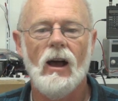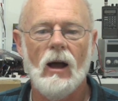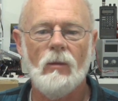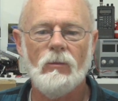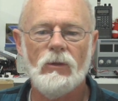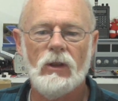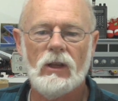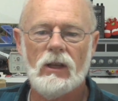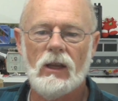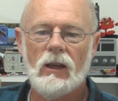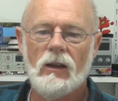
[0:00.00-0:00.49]

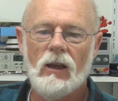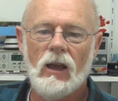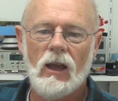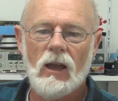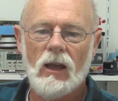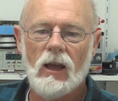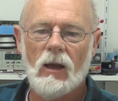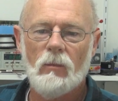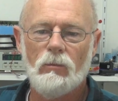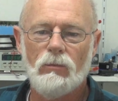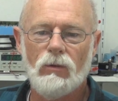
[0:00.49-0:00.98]
I'm thinking
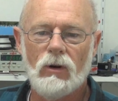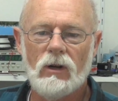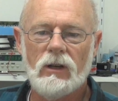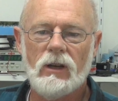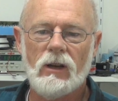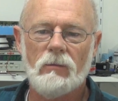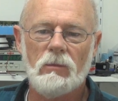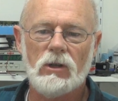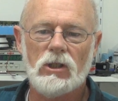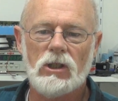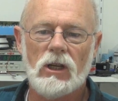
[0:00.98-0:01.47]

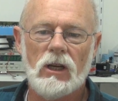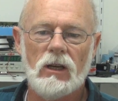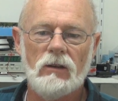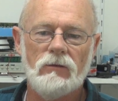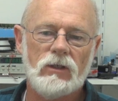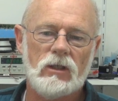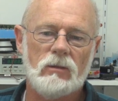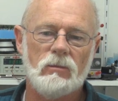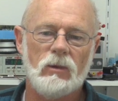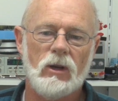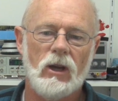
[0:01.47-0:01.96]
brilliant
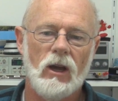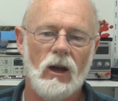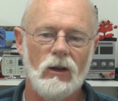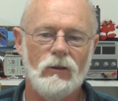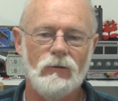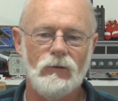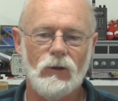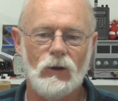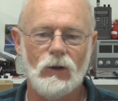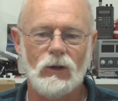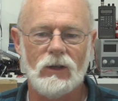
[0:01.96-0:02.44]
machine for some
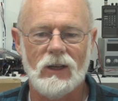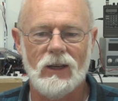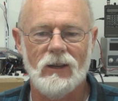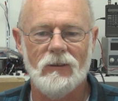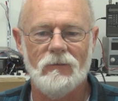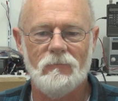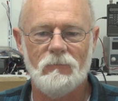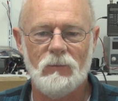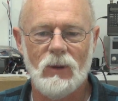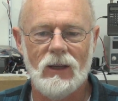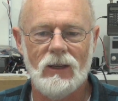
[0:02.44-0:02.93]
covert
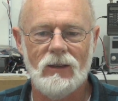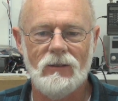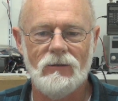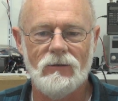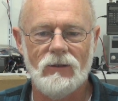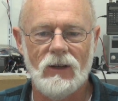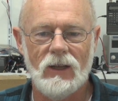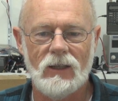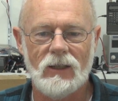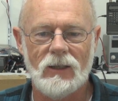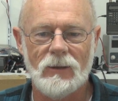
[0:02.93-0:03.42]

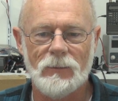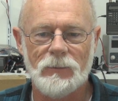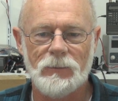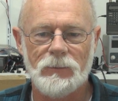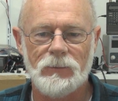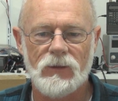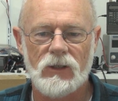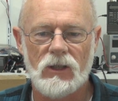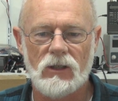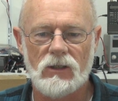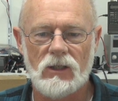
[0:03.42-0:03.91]
FPV.
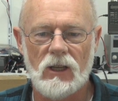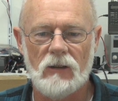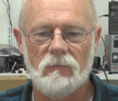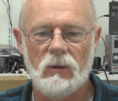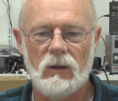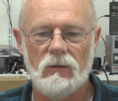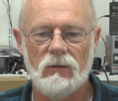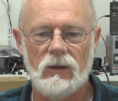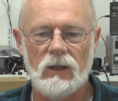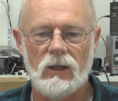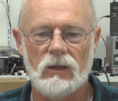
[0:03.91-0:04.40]
Since
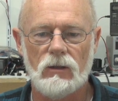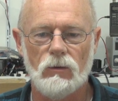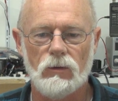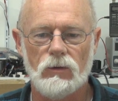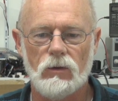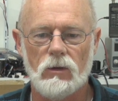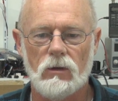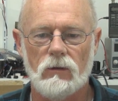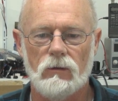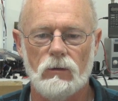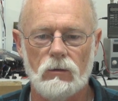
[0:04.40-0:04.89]
FPV is
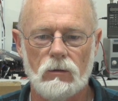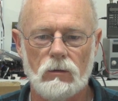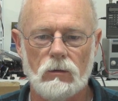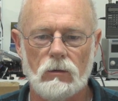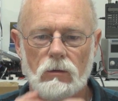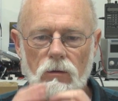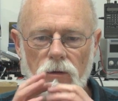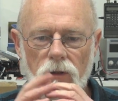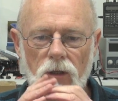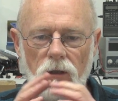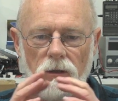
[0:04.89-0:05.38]
all sort of,
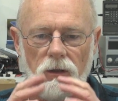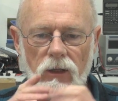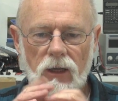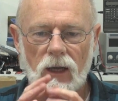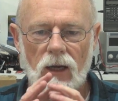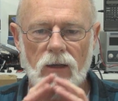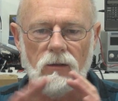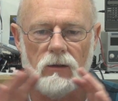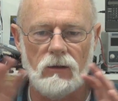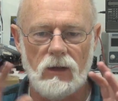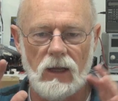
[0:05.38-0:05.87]
ooh, you know, you
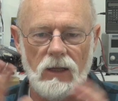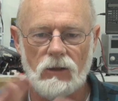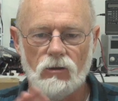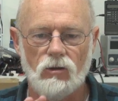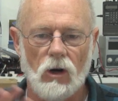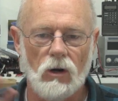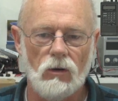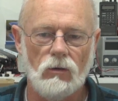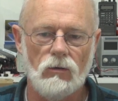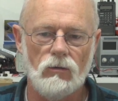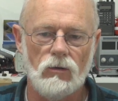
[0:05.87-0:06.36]
can't do that,
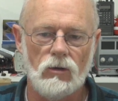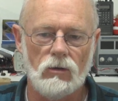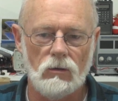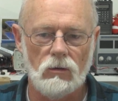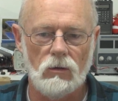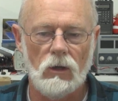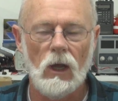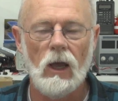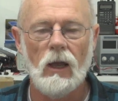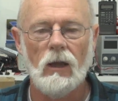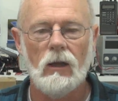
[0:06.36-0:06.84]
drones,
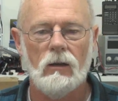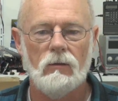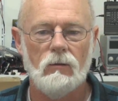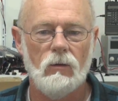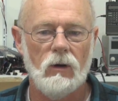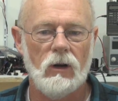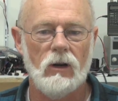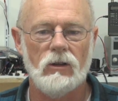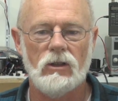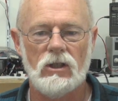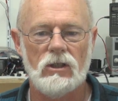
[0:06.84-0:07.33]
or
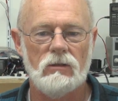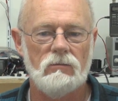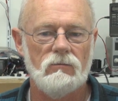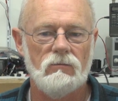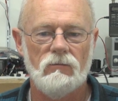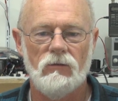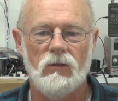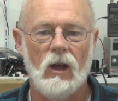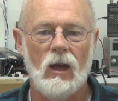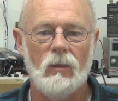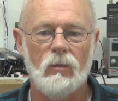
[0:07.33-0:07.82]
why not just
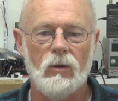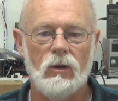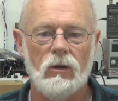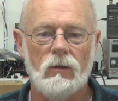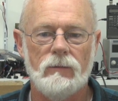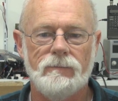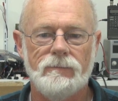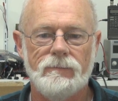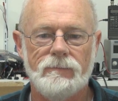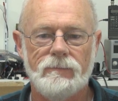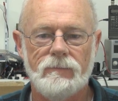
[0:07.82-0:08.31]
fly a
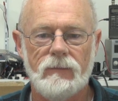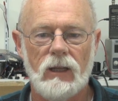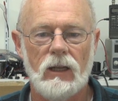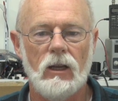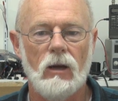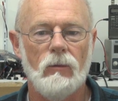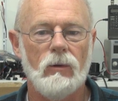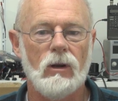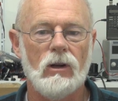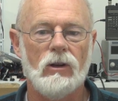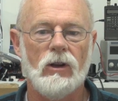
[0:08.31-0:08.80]
bird?
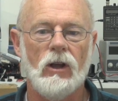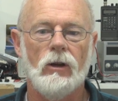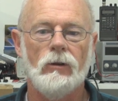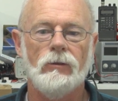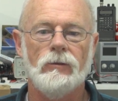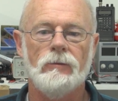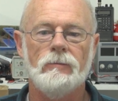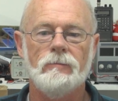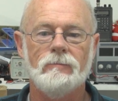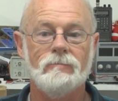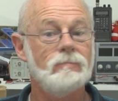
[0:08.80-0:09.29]
Then no one will
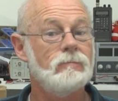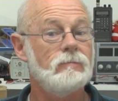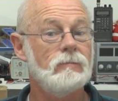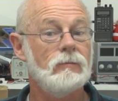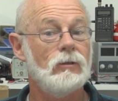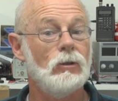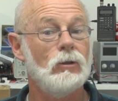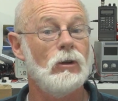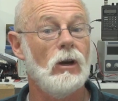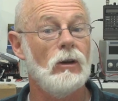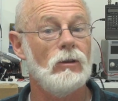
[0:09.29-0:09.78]
know.
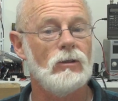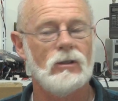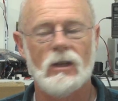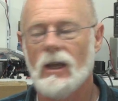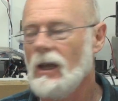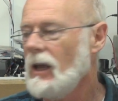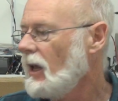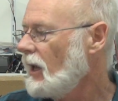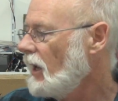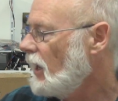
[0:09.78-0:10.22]
Who knows?